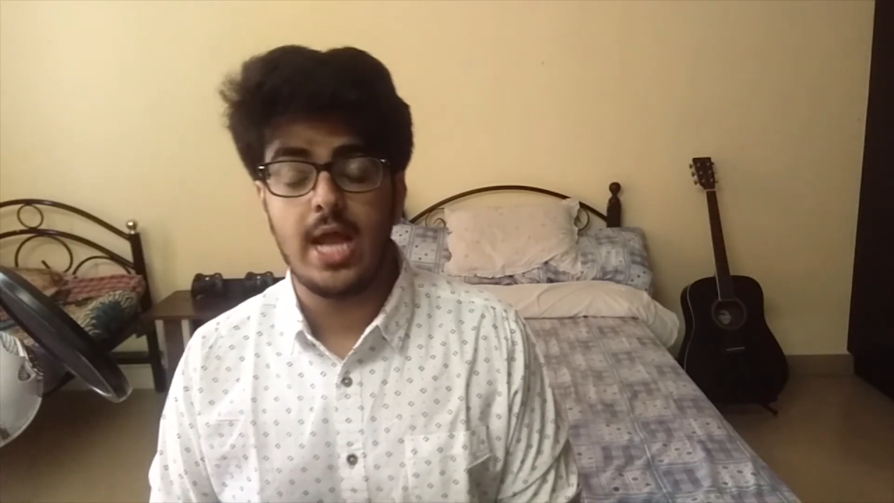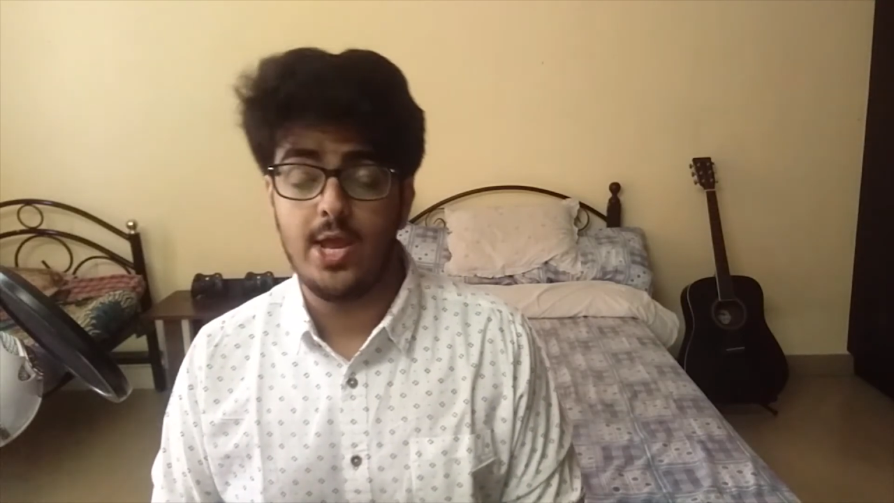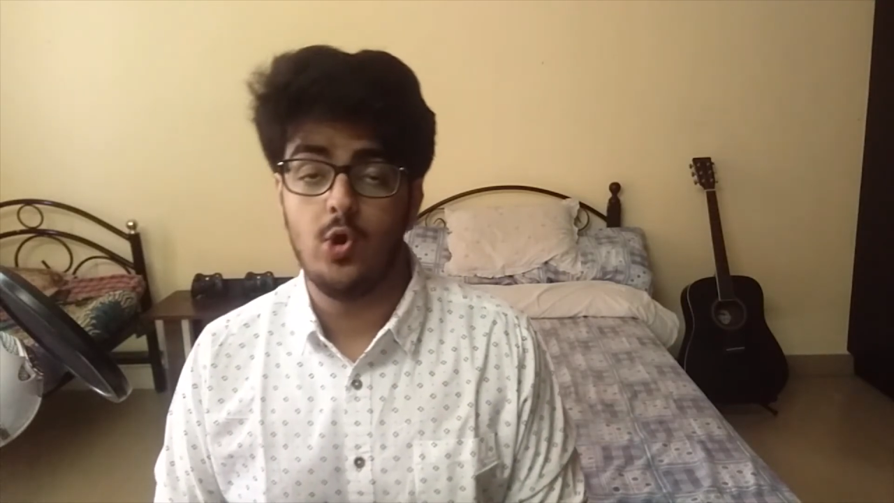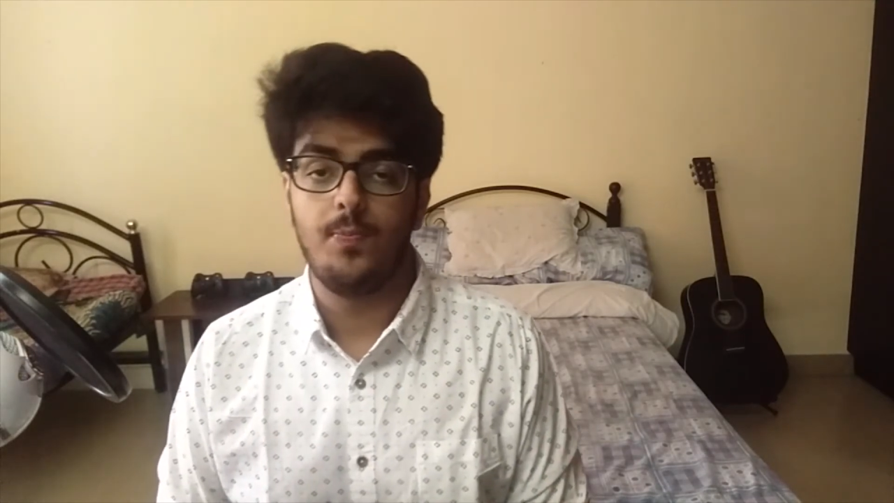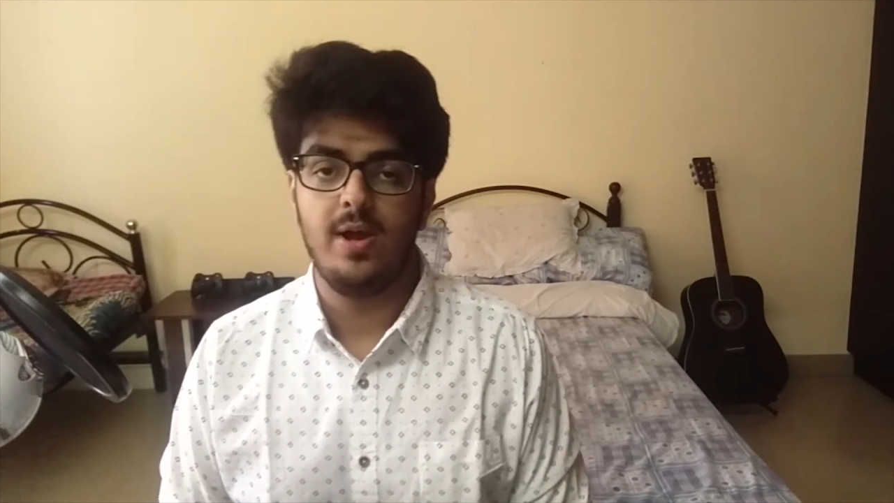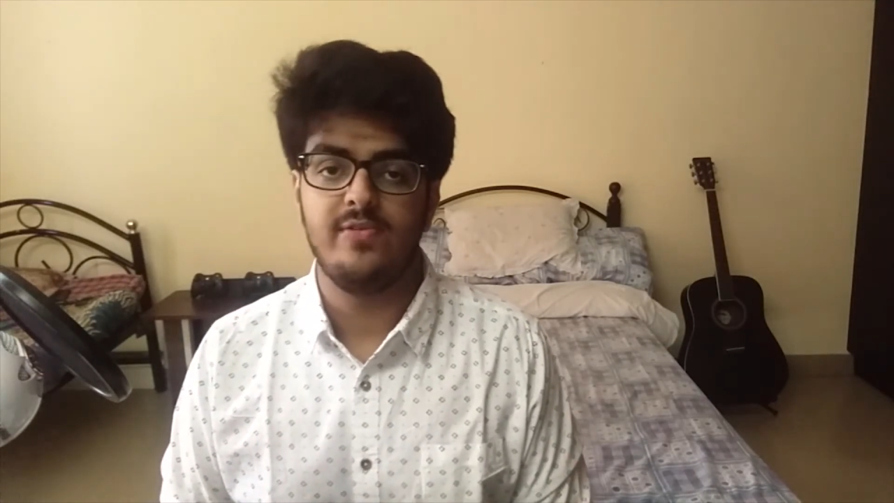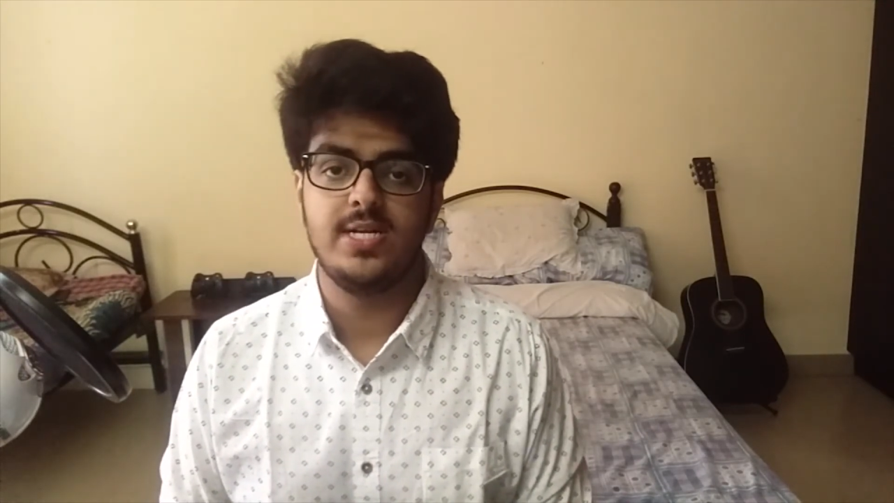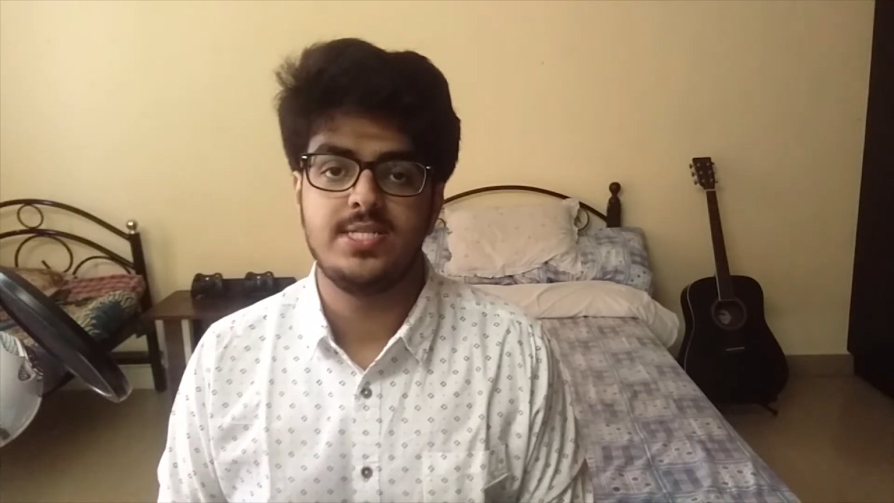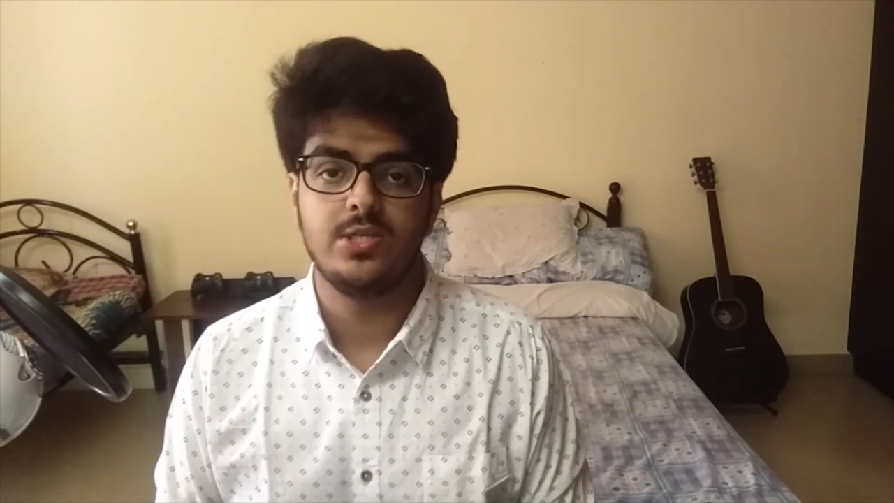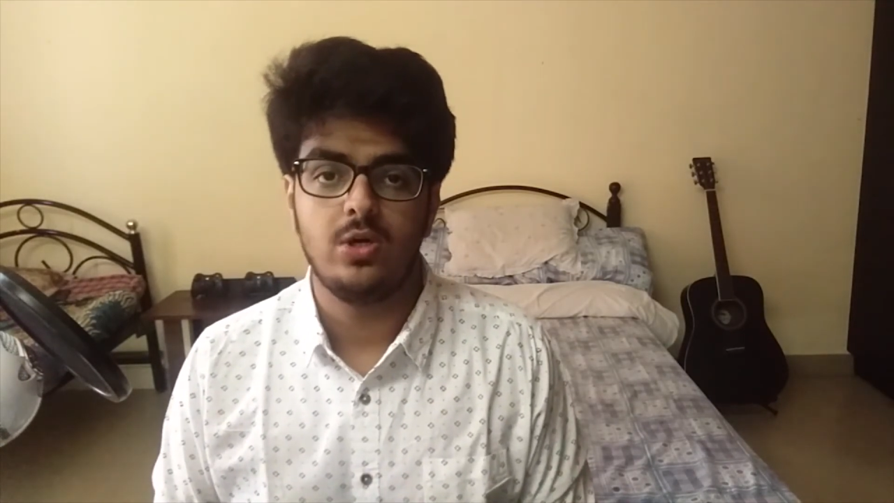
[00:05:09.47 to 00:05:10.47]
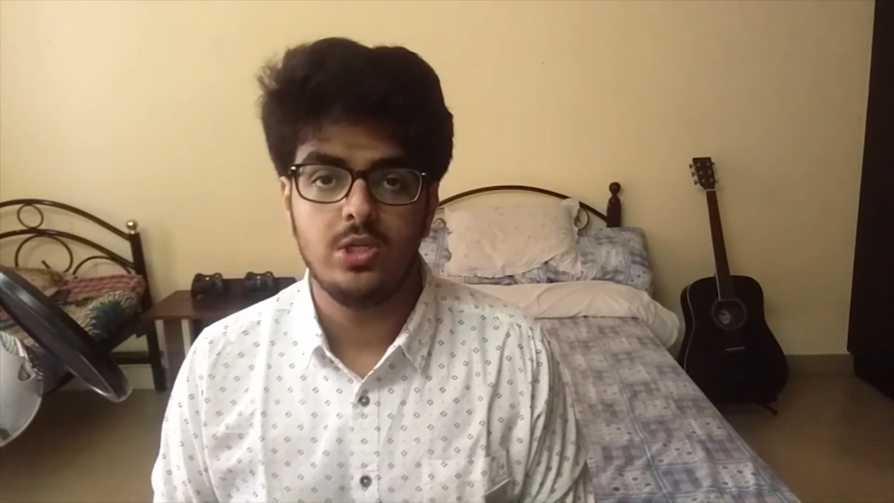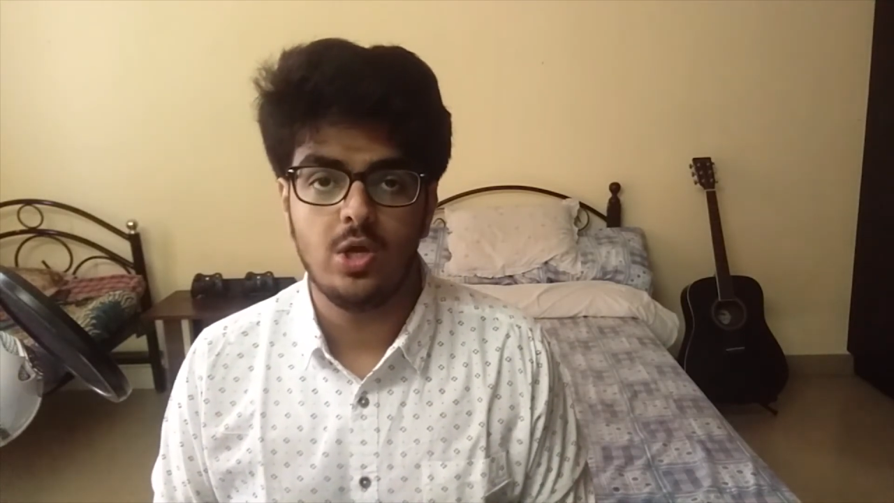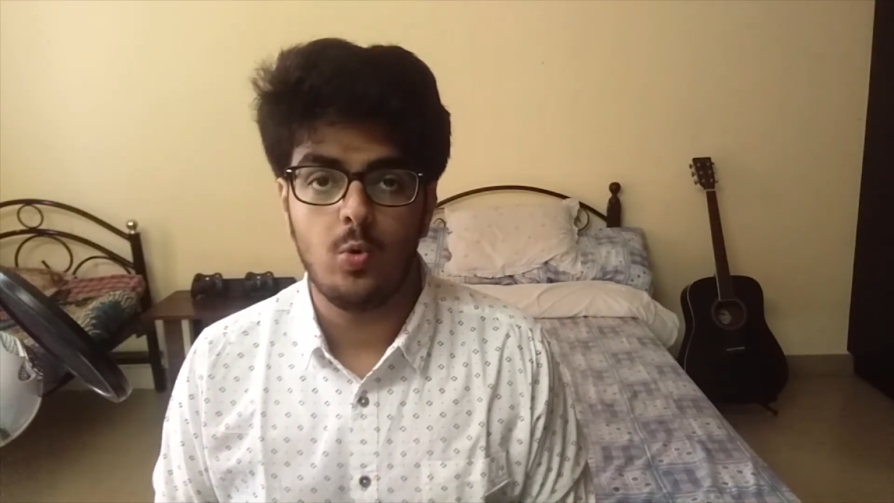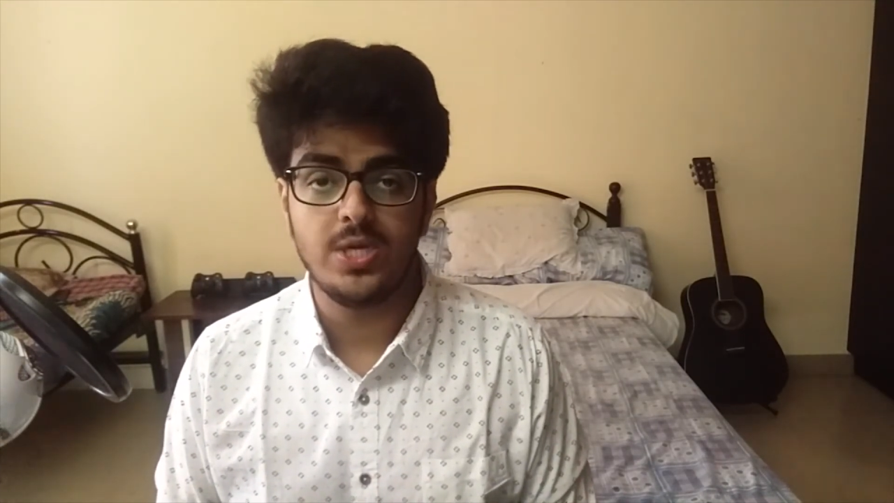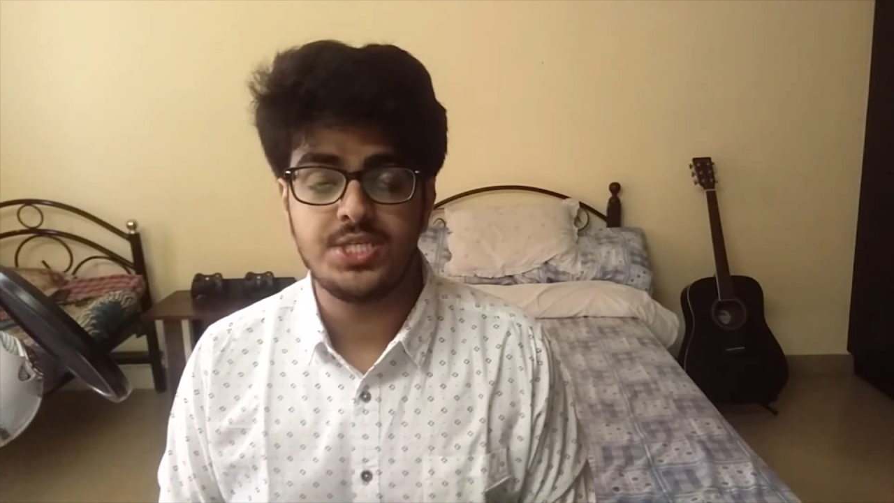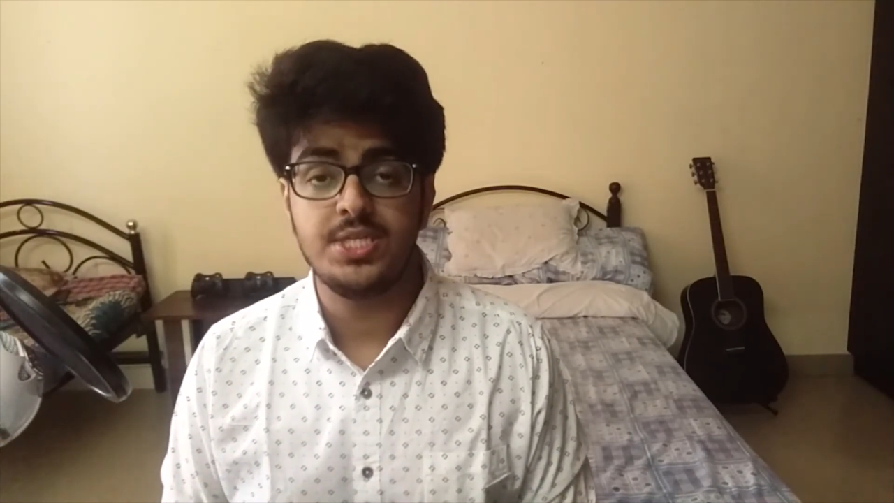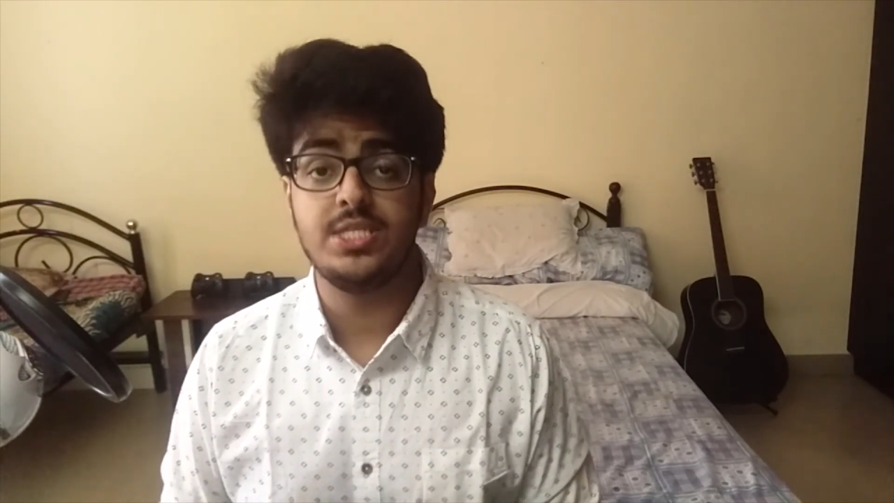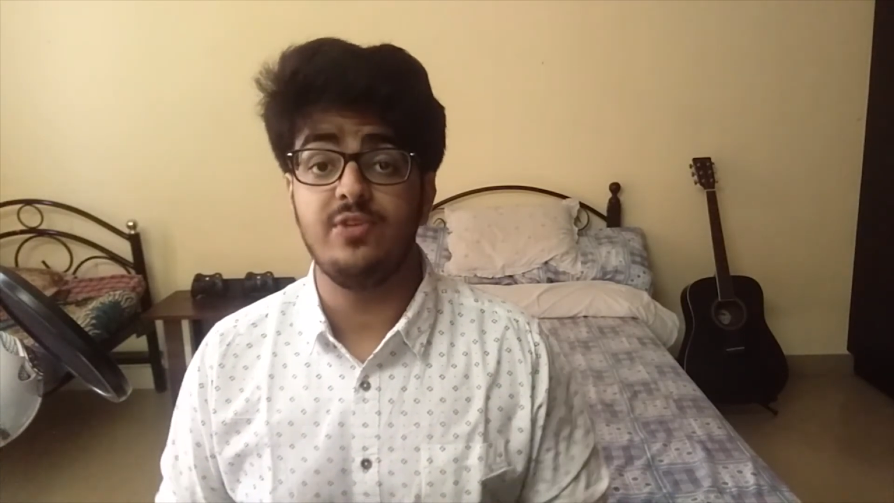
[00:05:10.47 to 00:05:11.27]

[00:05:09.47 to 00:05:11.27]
I hope I've answered all your questions.